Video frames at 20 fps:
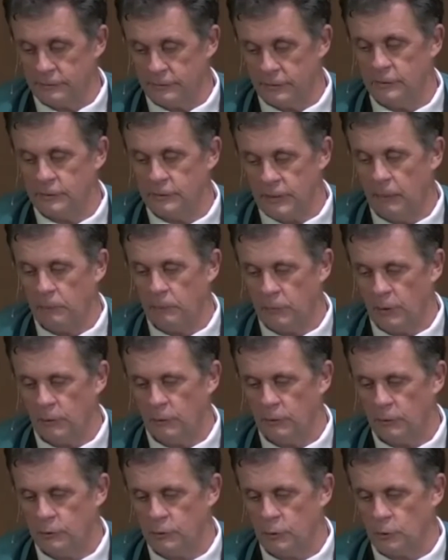It's named the
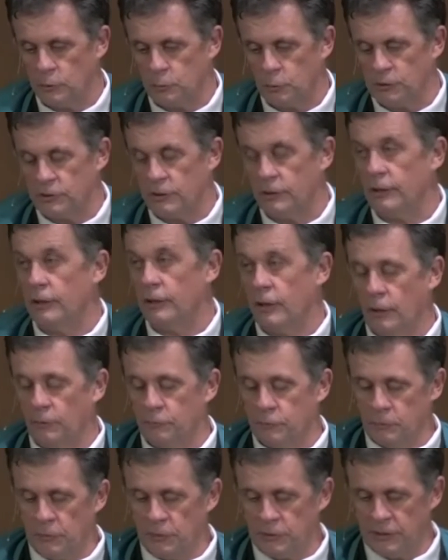George Washington
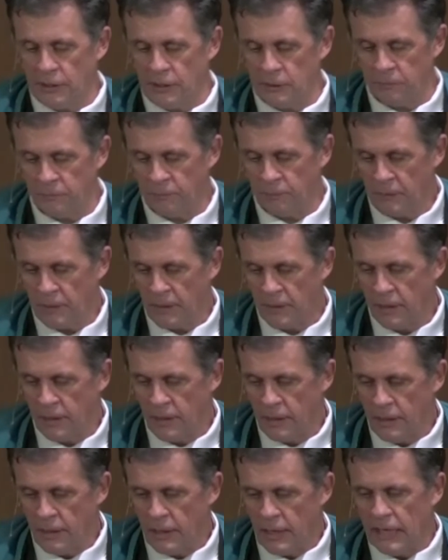Carver Museum.
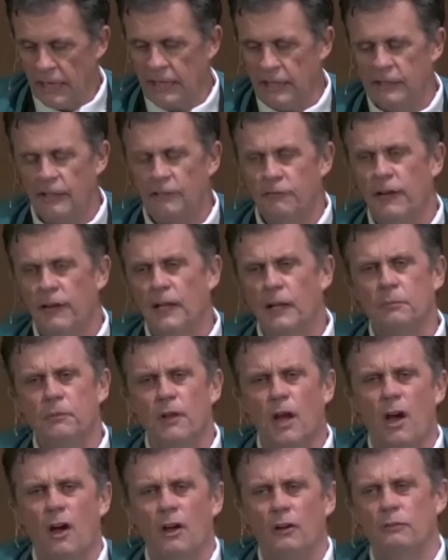And he developed
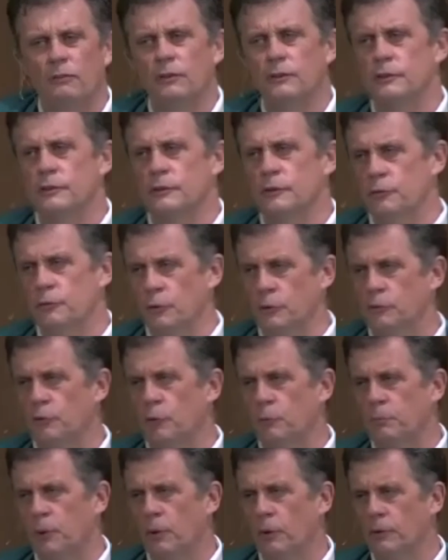hundreds of
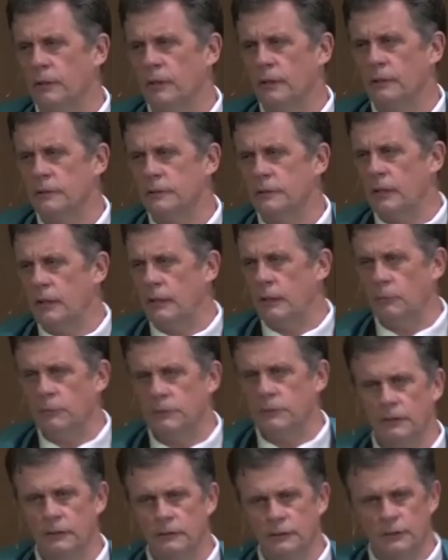useful products, and he
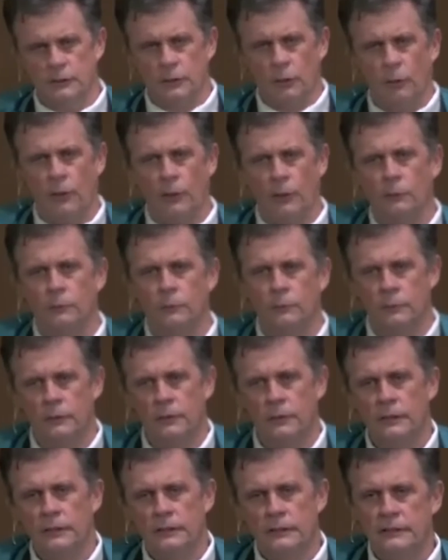was a soil
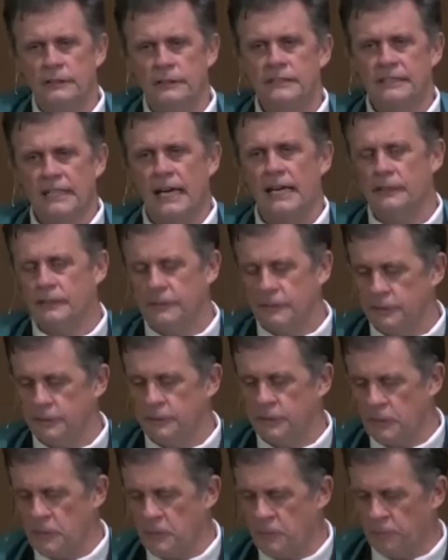
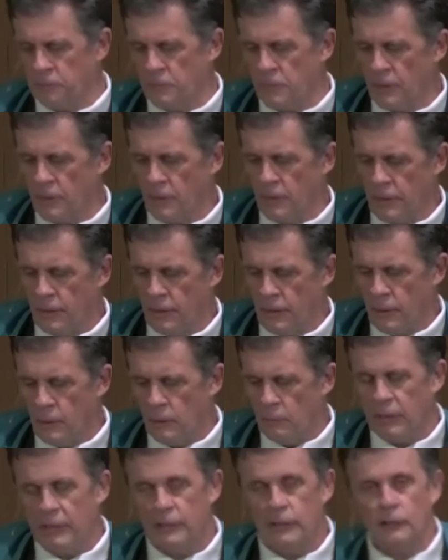scientist.
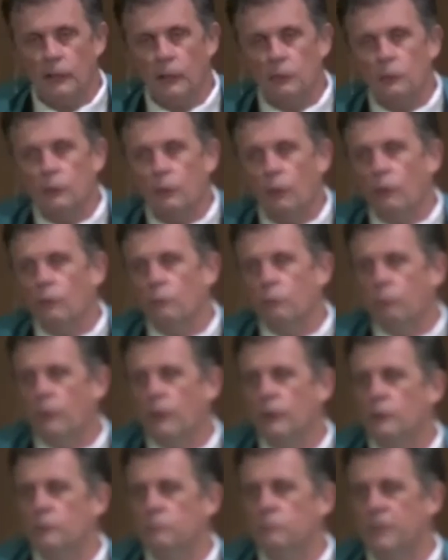But he did a lot of
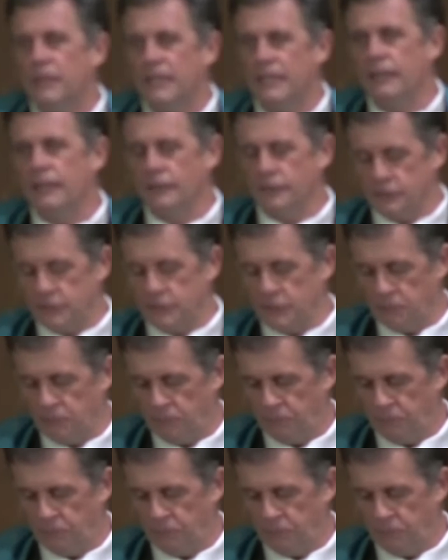work in peanuts.